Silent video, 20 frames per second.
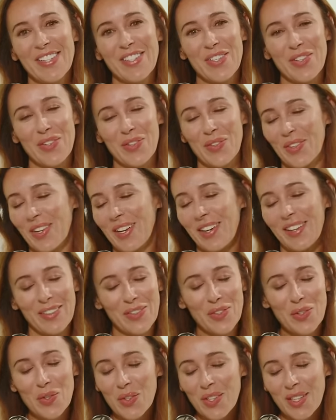So
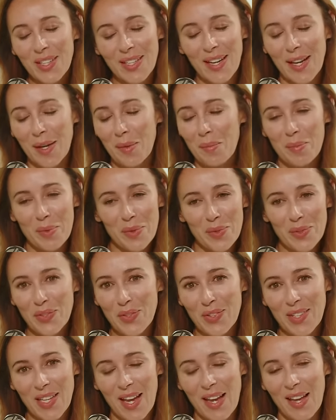totally like bored
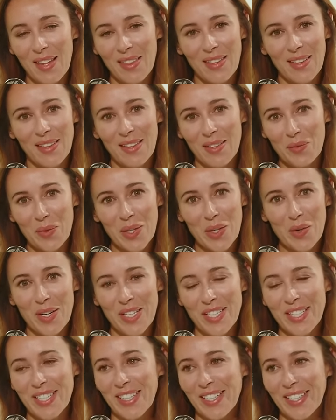to death and
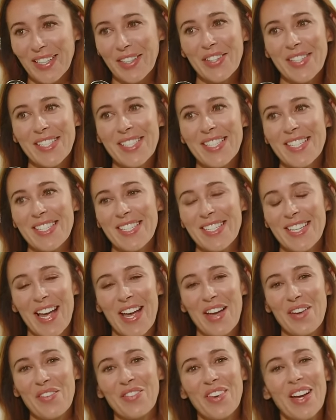re-questioning the
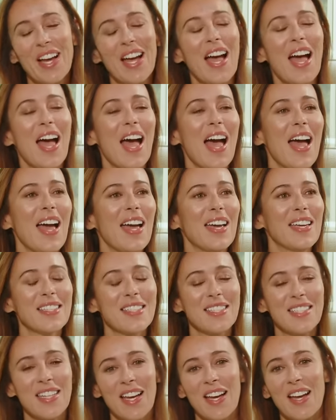system.
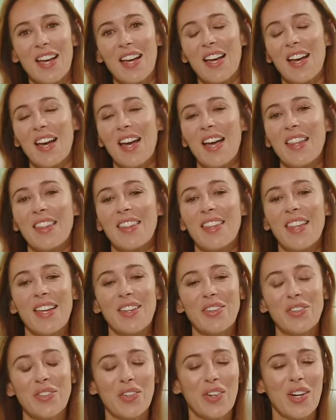And
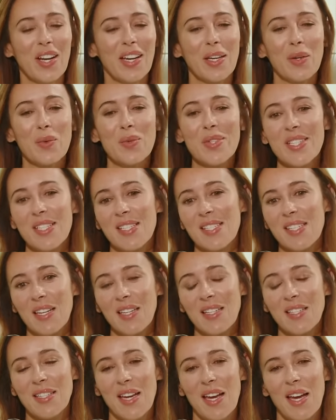then, you know, like it was a
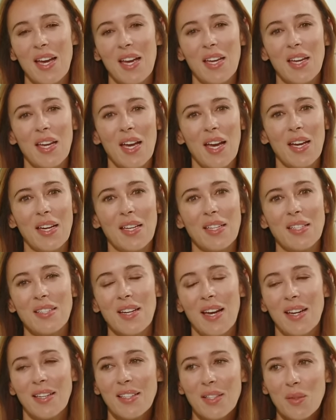sunny day and
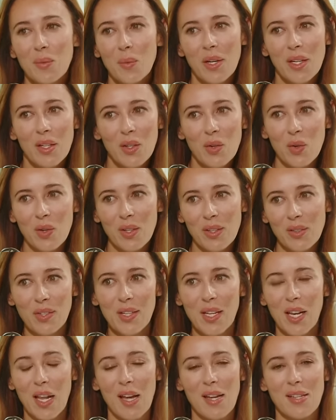I didn't want to go into
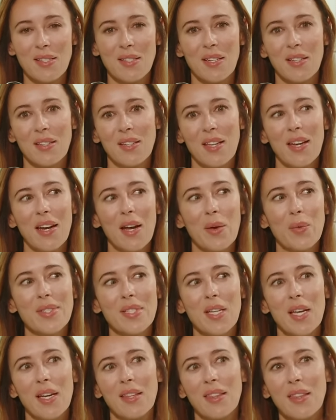class. And then I was
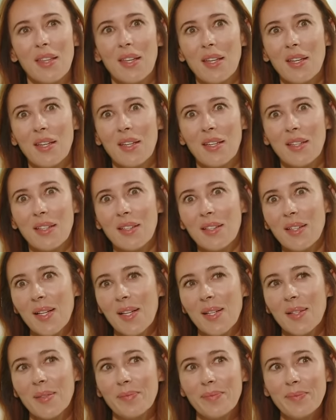like thinking,
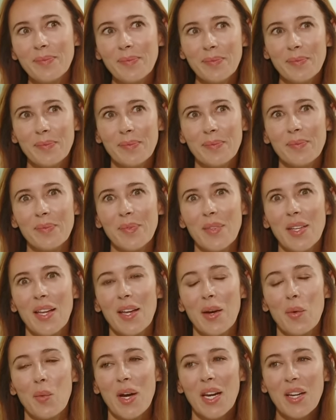
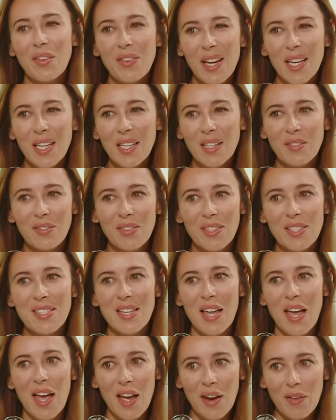what if I convince
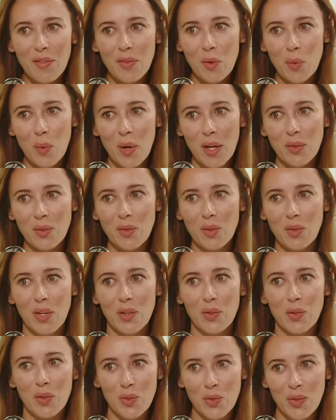everyone to
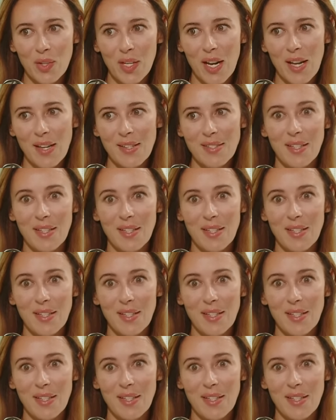not go to class?